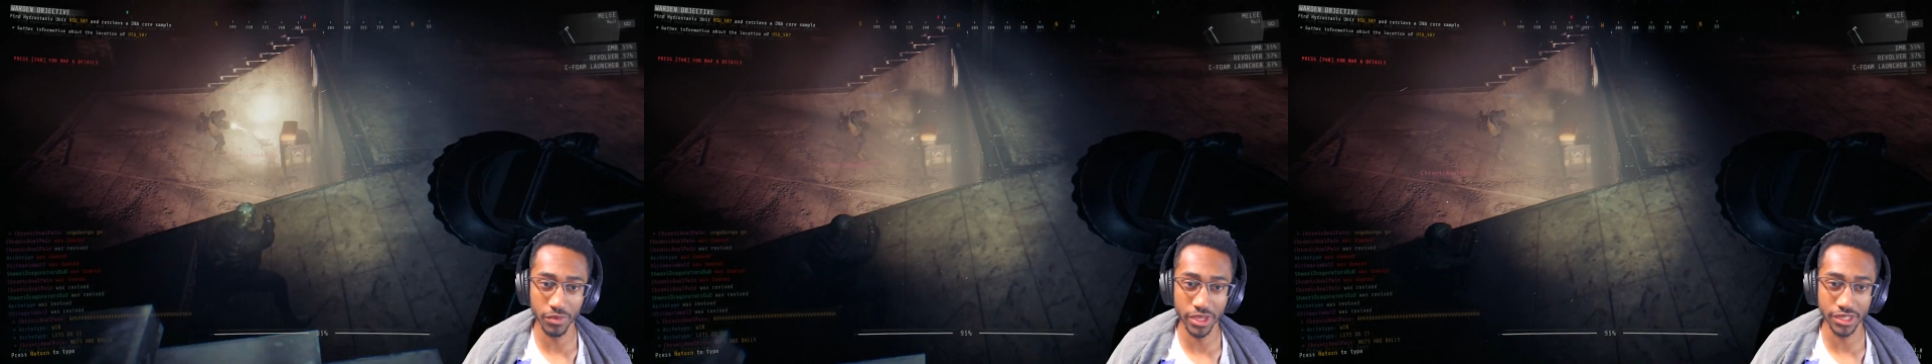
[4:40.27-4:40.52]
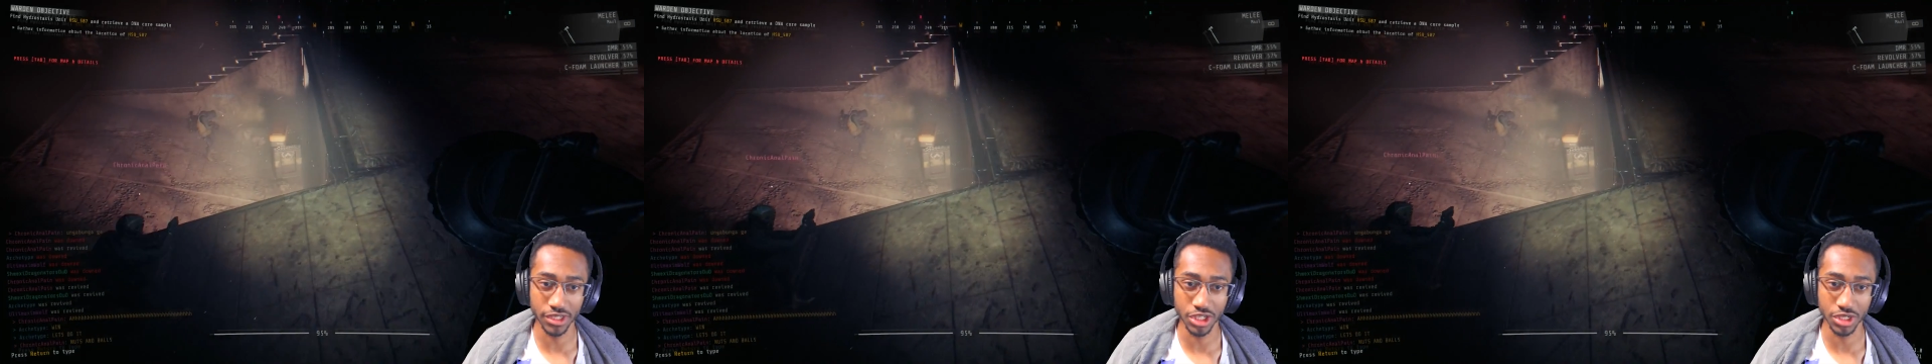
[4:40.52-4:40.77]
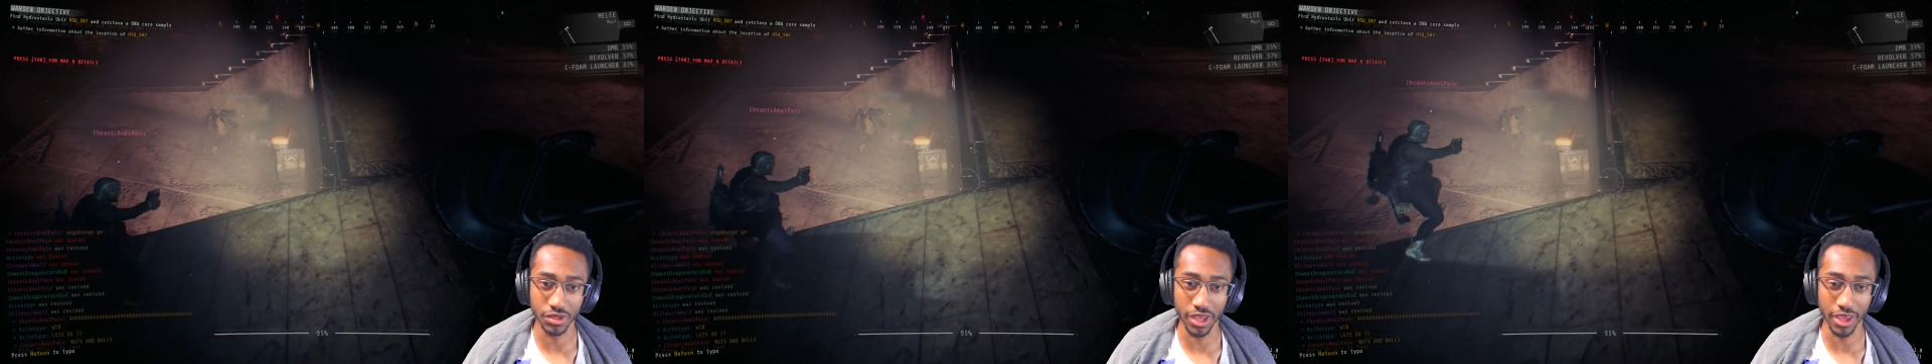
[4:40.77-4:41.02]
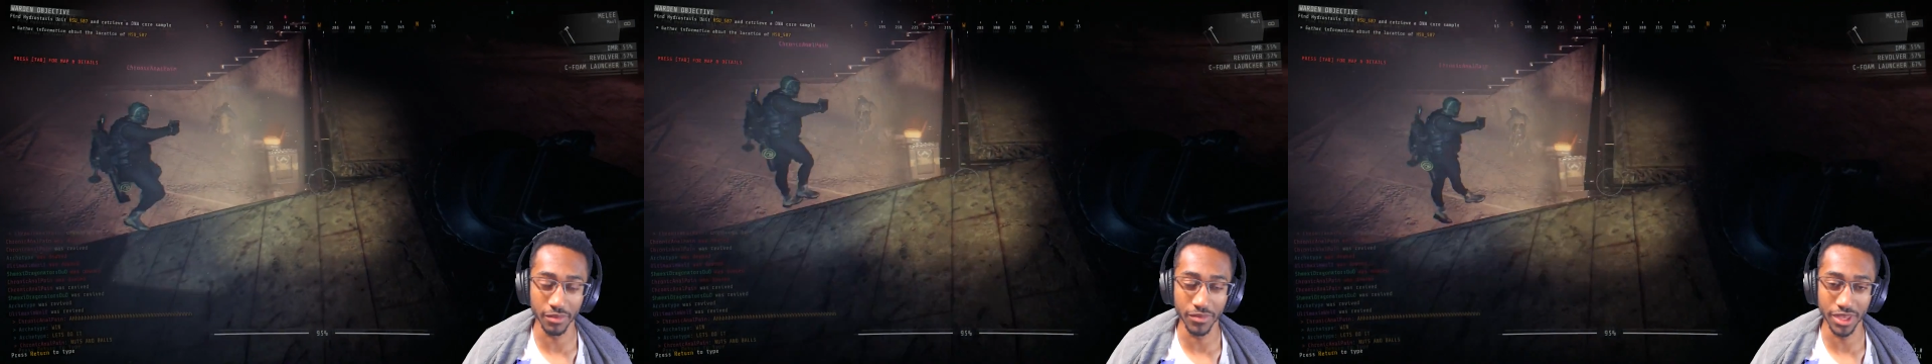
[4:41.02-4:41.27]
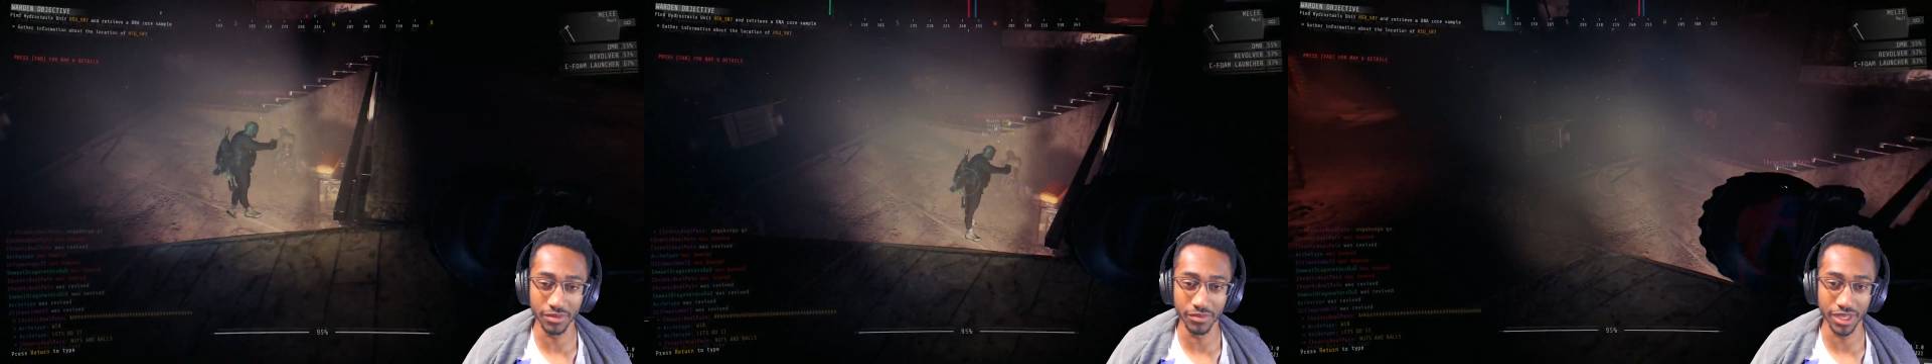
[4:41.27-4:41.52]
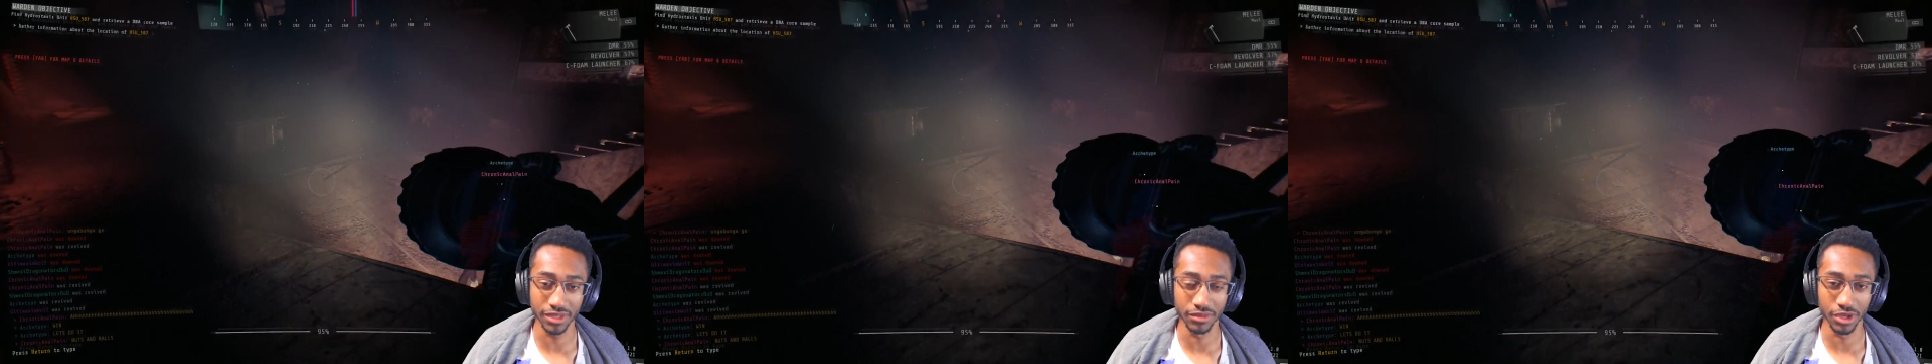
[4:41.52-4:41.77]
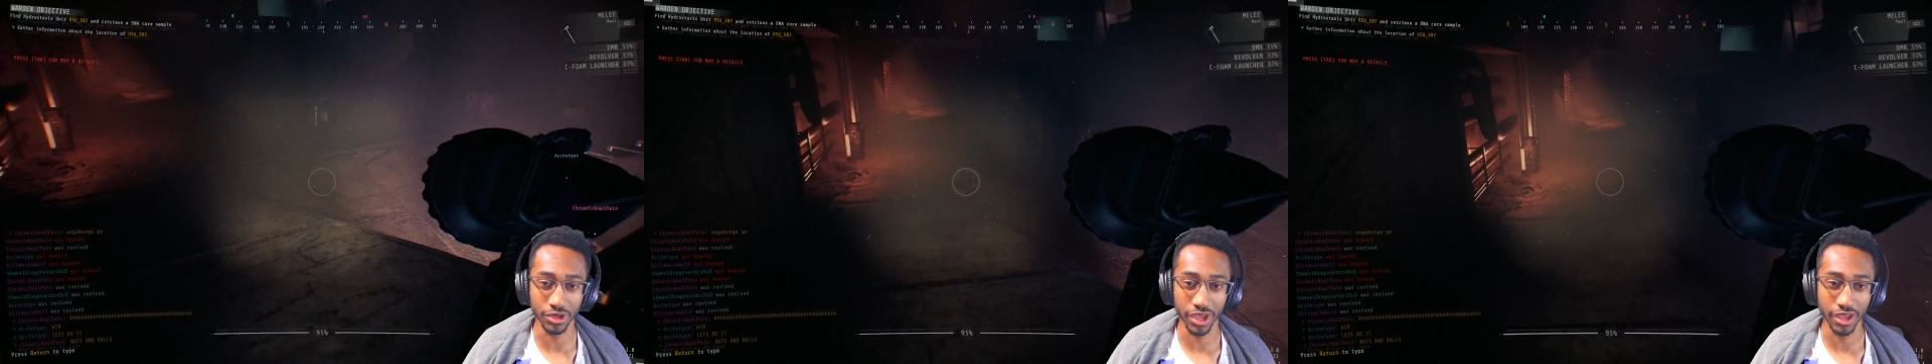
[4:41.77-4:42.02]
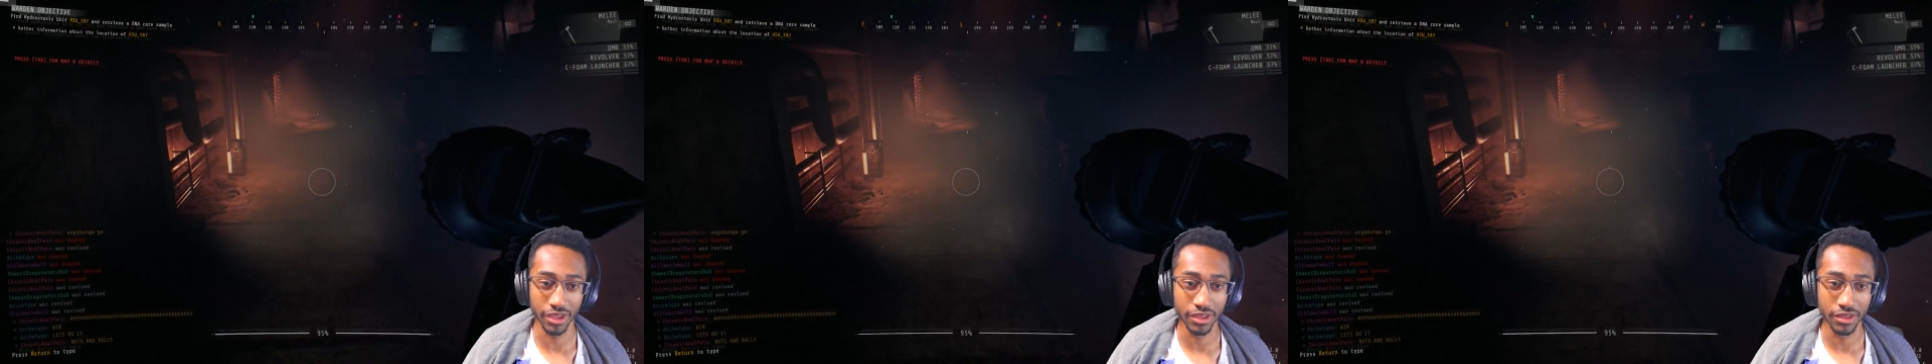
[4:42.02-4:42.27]
Mitch. Mitch.
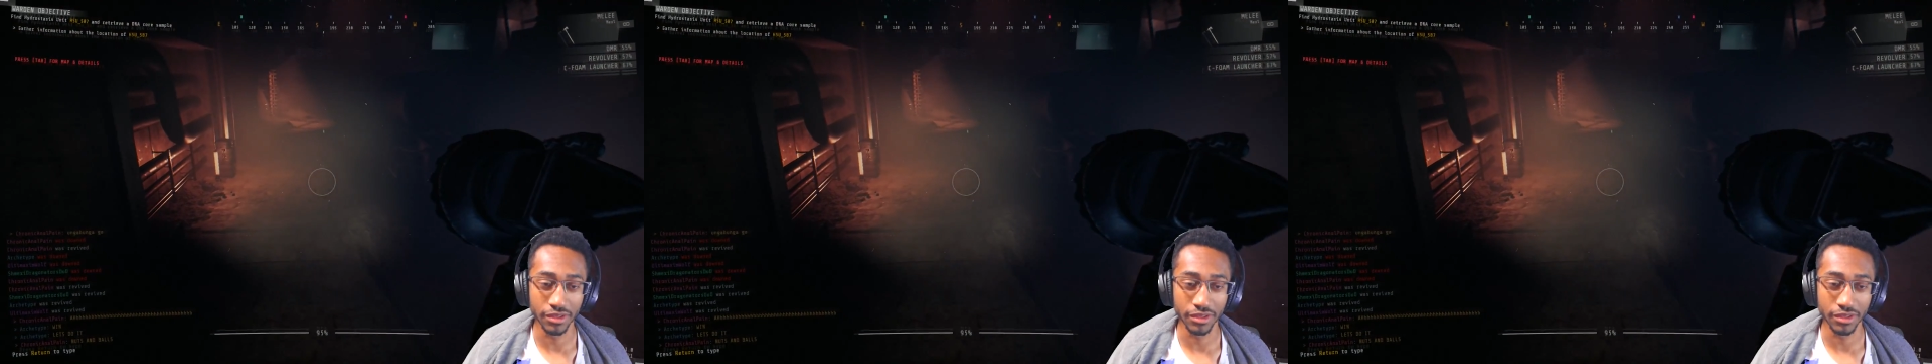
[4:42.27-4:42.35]
Okay.